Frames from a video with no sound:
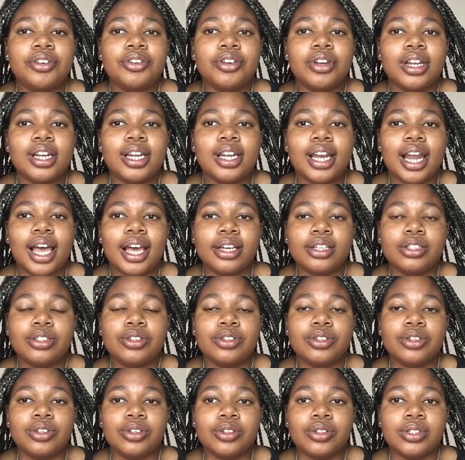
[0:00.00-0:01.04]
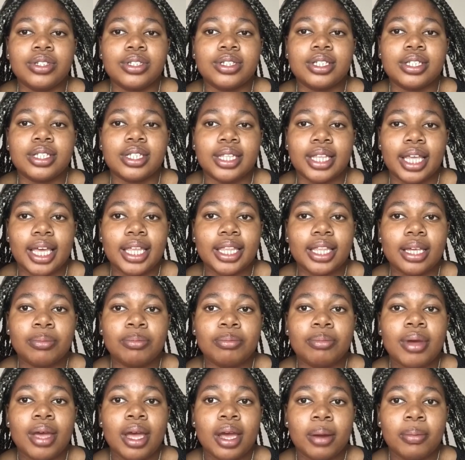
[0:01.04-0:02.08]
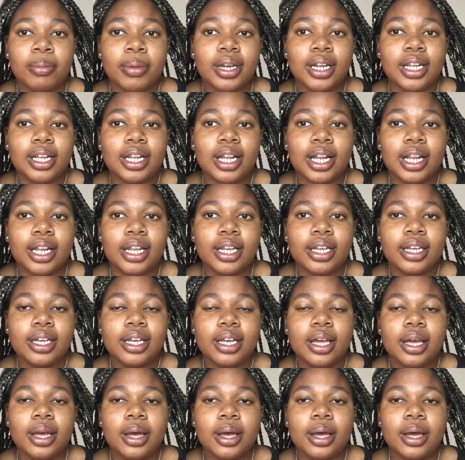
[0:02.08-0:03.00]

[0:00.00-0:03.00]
really like to use they, them permanently,